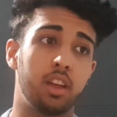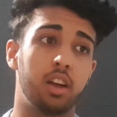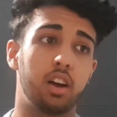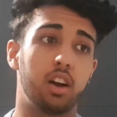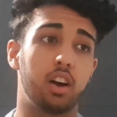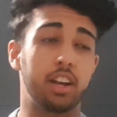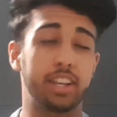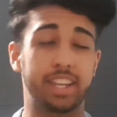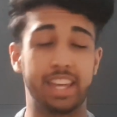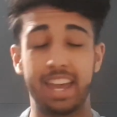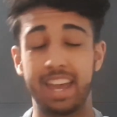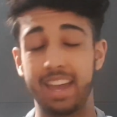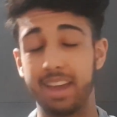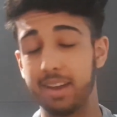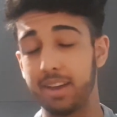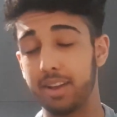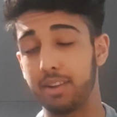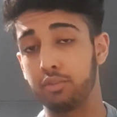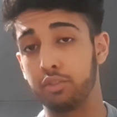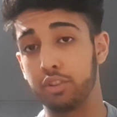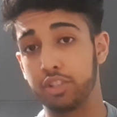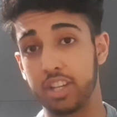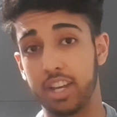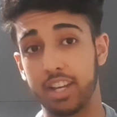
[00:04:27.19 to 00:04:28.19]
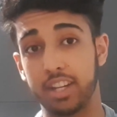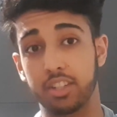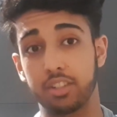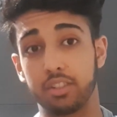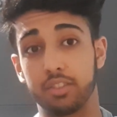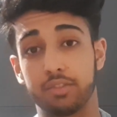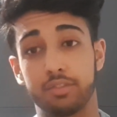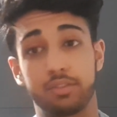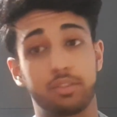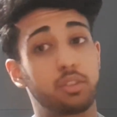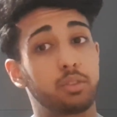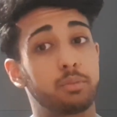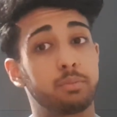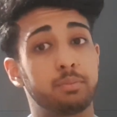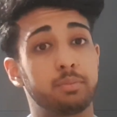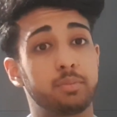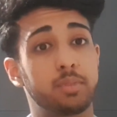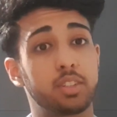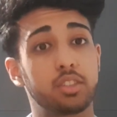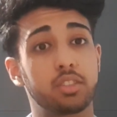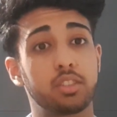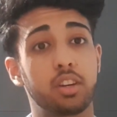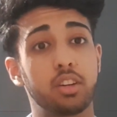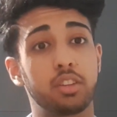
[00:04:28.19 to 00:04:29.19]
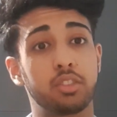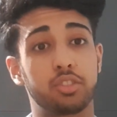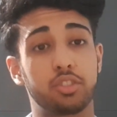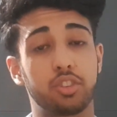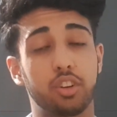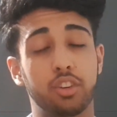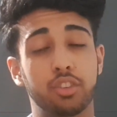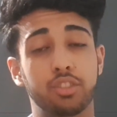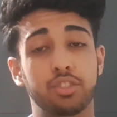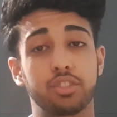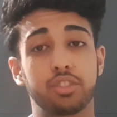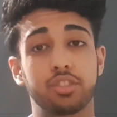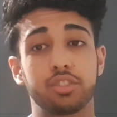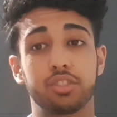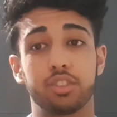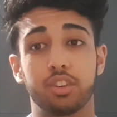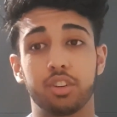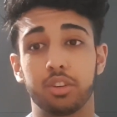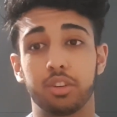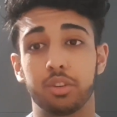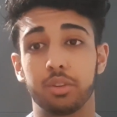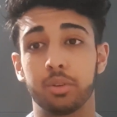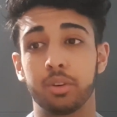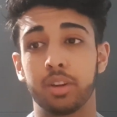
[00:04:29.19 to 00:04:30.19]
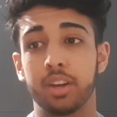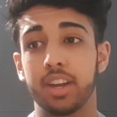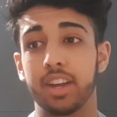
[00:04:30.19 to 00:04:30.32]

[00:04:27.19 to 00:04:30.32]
I get rejection from Sutton Trust. So,